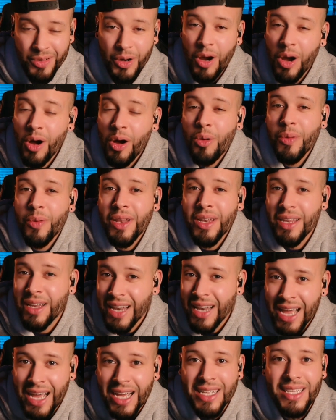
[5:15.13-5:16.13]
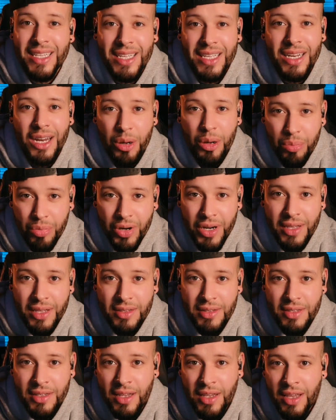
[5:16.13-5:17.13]
already locked in our
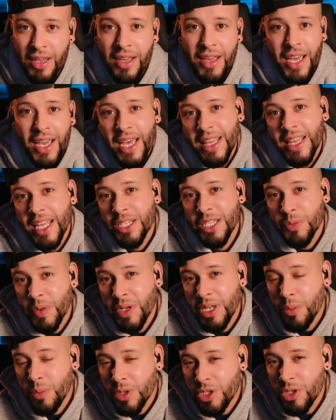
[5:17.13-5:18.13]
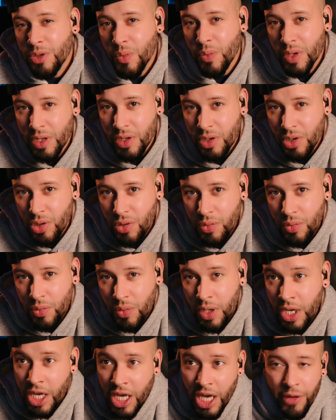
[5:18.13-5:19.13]
brains. And that's really what you want to do.
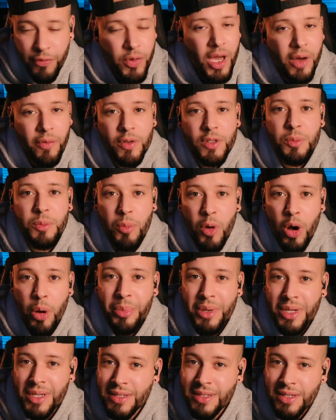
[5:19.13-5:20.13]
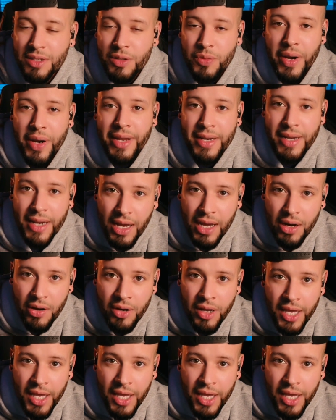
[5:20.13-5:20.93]
If you have a small business right now